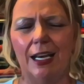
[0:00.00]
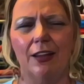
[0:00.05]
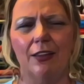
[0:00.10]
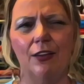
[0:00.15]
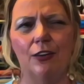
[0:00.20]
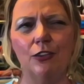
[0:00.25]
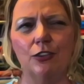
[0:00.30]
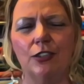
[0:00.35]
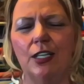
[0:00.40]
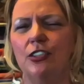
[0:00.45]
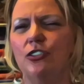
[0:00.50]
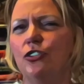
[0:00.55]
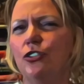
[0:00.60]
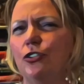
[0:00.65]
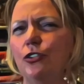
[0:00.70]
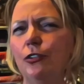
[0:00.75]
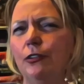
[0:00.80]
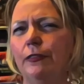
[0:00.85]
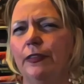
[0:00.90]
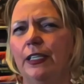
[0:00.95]
of those. I should
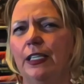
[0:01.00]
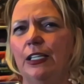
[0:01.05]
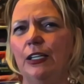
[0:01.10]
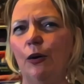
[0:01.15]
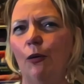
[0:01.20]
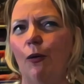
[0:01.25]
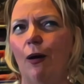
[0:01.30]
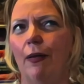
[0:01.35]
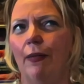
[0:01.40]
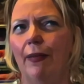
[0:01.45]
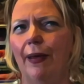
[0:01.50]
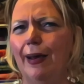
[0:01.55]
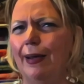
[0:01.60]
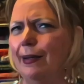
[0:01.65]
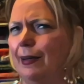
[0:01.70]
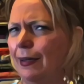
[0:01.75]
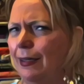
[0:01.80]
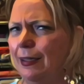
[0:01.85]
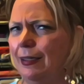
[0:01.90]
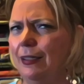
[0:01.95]
do a video on that,
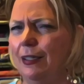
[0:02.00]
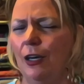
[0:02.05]
huh?